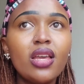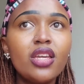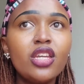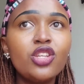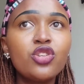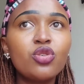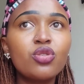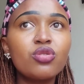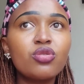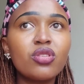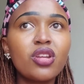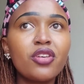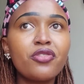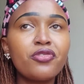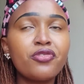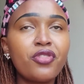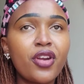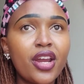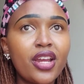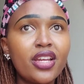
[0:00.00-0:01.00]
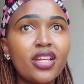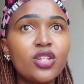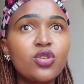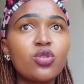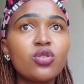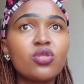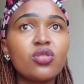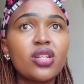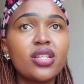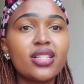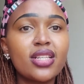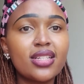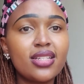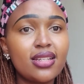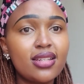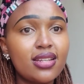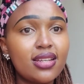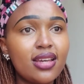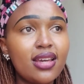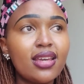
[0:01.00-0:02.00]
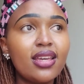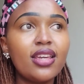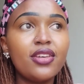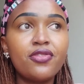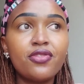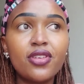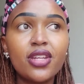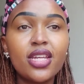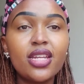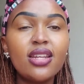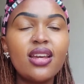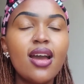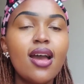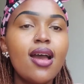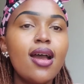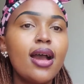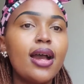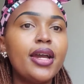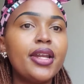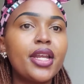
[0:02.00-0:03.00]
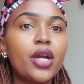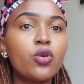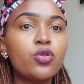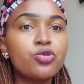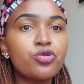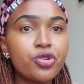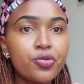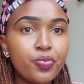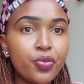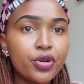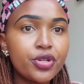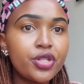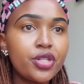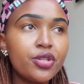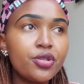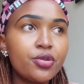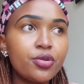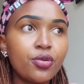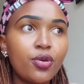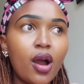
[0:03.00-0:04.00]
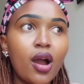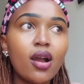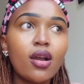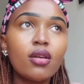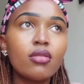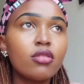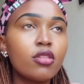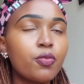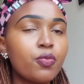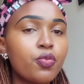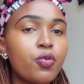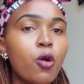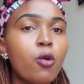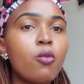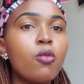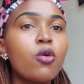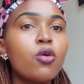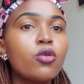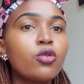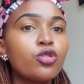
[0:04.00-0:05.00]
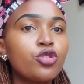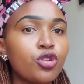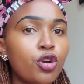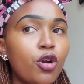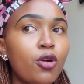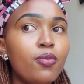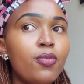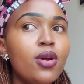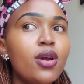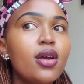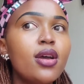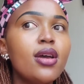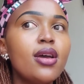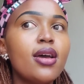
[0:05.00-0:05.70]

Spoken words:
it was on a Friday, it was on a Saturday evening, and I was reporting to work, the promo job,